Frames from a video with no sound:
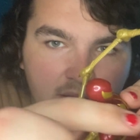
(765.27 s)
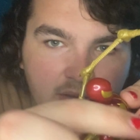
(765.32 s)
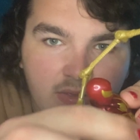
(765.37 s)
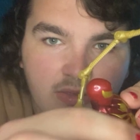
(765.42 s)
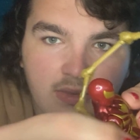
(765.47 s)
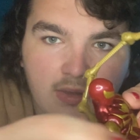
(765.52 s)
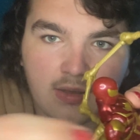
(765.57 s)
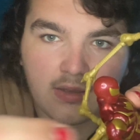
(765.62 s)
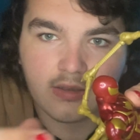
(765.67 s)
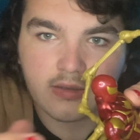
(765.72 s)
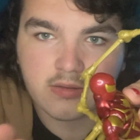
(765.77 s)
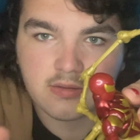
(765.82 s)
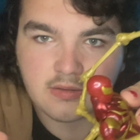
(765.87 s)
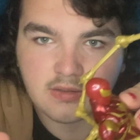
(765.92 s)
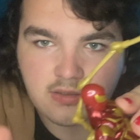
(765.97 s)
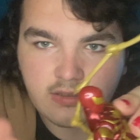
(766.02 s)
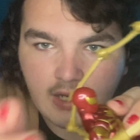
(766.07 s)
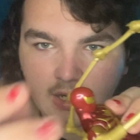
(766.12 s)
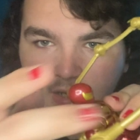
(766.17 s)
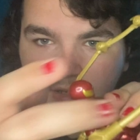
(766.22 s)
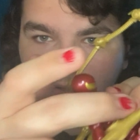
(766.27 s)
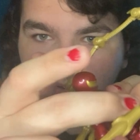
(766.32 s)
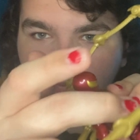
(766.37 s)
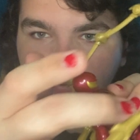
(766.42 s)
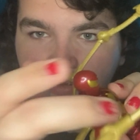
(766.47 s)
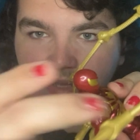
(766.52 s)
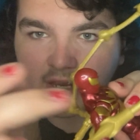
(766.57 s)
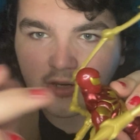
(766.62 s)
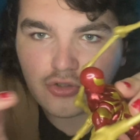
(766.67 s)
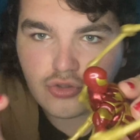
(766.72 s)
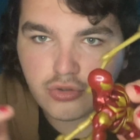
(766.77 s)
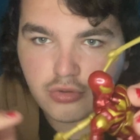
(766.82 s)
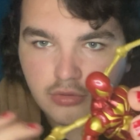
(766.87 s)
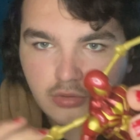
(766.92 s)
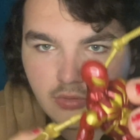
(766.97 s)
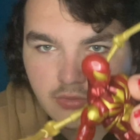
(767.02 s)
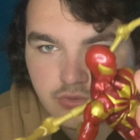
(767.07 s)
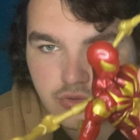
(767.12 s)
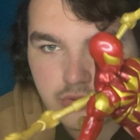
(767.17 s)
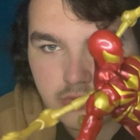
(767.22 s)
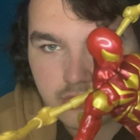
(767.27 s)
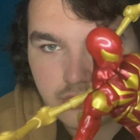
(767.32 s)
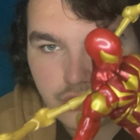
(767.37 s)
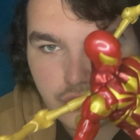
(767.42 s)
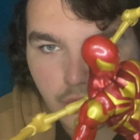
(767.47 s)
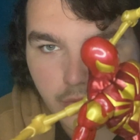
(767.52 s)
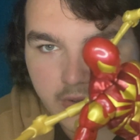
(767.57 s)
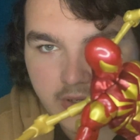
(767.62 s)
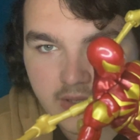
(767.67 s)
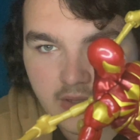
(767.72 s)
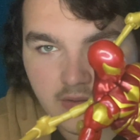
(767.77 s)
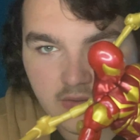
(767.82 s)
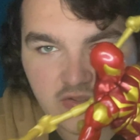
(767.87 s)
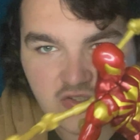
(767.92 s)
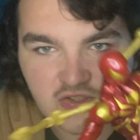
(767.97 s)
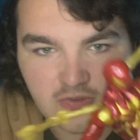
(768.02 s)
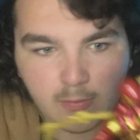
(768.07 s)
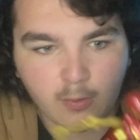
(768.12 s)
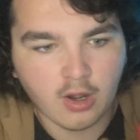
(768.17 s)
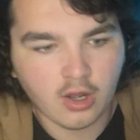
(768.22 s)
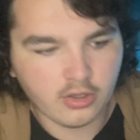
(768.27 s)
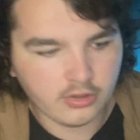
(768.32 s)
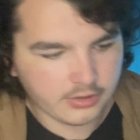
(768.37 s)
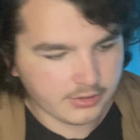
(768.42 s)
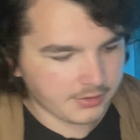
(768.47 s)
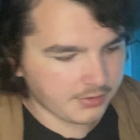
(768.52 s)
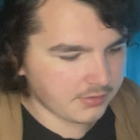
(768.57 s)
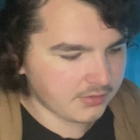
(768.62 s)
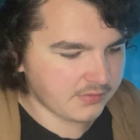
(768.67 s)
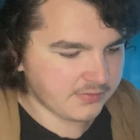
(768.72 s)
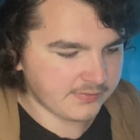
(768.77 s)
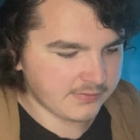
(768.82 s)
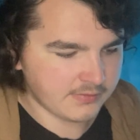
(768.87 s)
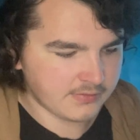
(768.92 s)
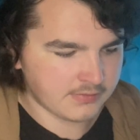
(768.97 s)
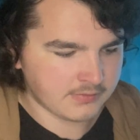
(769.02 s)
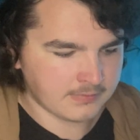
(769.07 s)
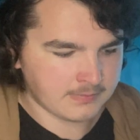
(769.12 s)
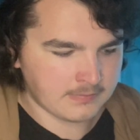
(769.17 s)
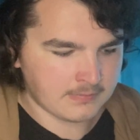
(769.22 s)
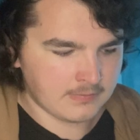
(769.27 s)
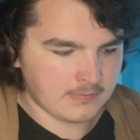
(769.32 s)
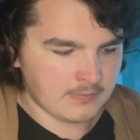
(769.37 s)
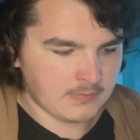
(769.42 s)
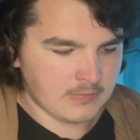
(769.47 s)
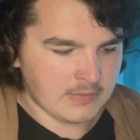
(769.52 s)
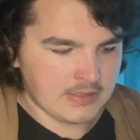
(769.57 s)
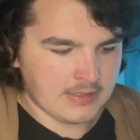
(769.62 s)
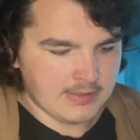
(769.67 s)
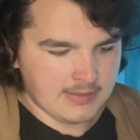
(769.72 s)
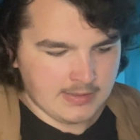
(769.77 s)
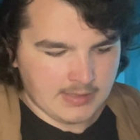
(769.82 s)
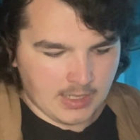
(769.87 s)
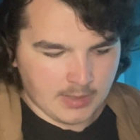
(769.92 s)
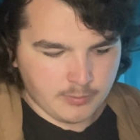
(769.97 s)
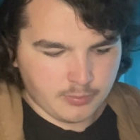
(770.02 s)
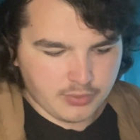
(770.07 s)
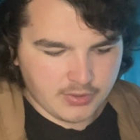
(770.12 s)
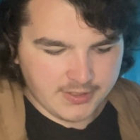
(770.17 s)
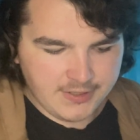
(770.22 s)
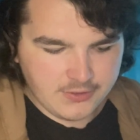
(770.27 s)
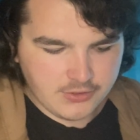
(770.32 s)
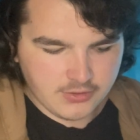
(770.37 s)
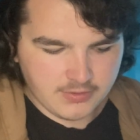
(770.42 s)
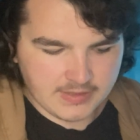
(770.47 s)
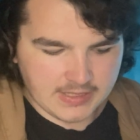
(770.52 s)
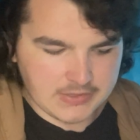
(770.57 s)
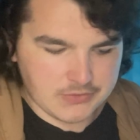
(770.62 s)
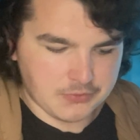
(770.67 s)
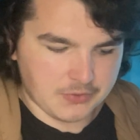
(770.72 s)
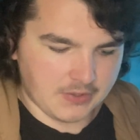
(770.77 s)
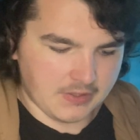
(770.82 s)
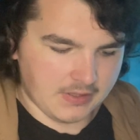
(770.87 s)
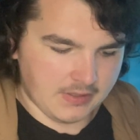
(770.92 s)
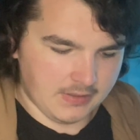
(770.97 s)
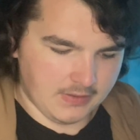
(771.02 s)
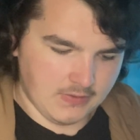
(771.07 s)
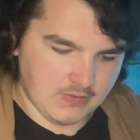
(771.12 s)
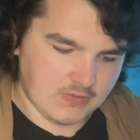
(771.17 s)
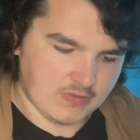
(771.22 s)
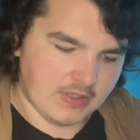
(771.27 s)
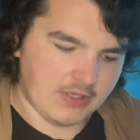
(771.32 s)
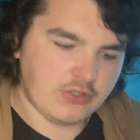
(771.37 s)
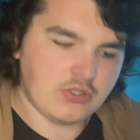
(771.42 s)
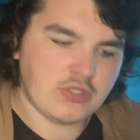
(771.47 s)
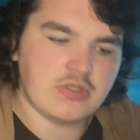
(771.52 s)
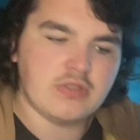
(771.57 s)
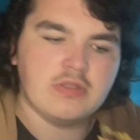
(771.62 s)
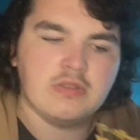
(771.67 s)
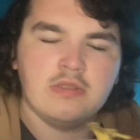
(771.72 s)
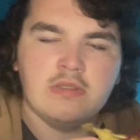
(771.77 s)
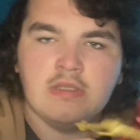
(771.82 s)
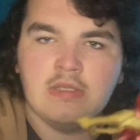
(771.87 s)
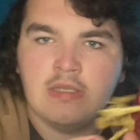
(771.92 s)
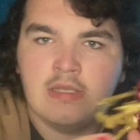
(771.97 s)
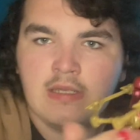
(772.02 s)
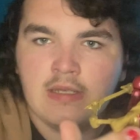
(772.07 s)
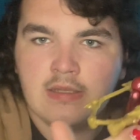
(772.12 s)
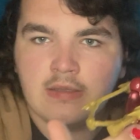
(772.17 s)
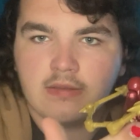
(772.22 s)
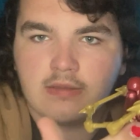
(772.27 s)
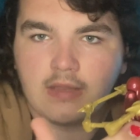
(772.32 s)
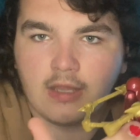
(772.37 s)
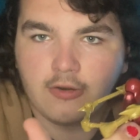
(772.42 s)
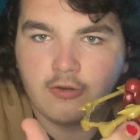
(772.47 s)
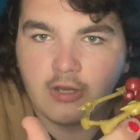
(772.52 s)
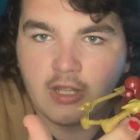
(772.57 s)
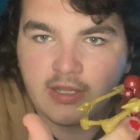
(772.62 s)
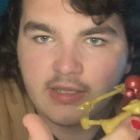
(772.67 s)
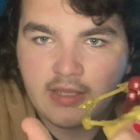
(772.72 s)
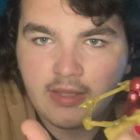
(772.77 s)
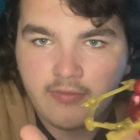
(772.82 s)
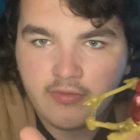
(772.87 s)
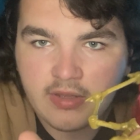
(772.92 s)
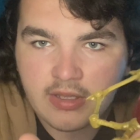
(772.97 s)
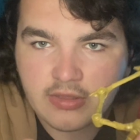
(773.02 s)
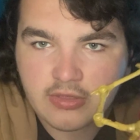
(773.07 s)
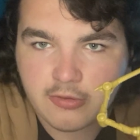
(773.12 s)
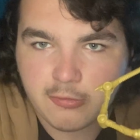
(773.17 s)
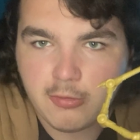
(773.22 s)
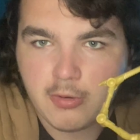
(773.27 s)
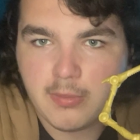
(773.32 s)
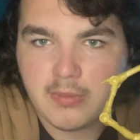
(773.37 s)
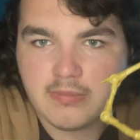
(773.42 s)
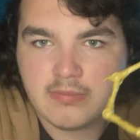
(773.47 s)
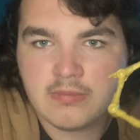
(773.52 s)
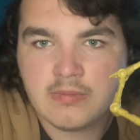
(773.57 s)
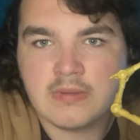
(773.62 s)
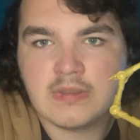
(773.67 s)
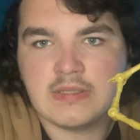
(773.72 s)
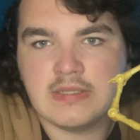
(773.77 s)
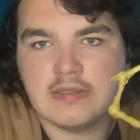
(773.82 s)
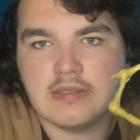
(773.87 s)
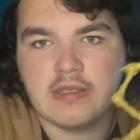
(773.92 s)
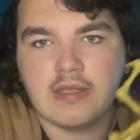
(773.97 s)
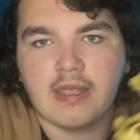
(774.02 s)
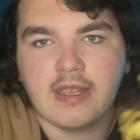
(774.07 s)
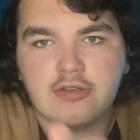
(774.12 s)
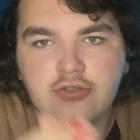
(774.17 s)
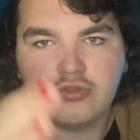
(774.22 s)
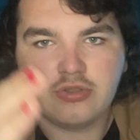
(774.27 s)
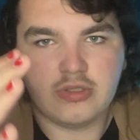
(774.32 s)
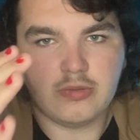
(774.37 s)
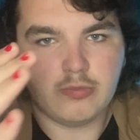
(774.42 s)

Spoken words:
the cut of the actual joint smaller. I'm pretty sure that's what it is. They're not giving it the room to actually